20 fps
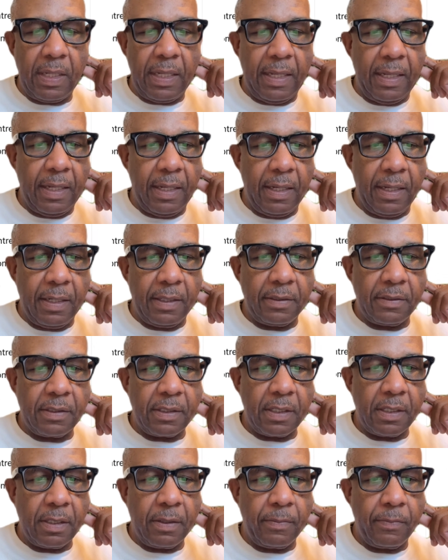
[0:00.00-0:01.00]
and
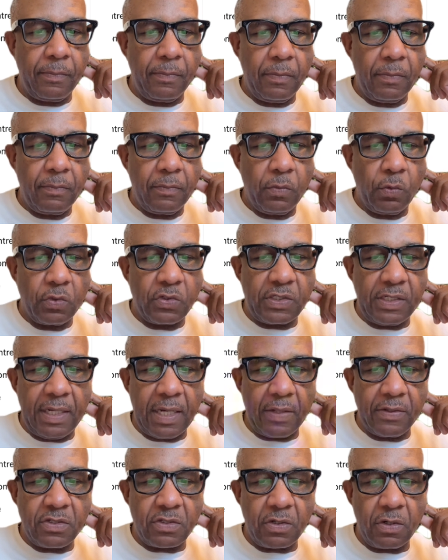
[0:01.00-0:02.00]
we'll see
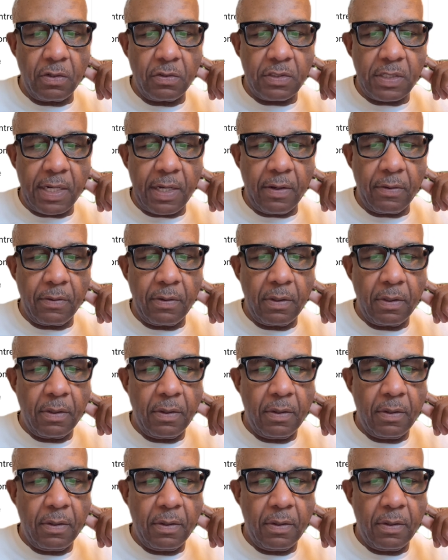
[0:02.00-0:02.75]
how this turns out.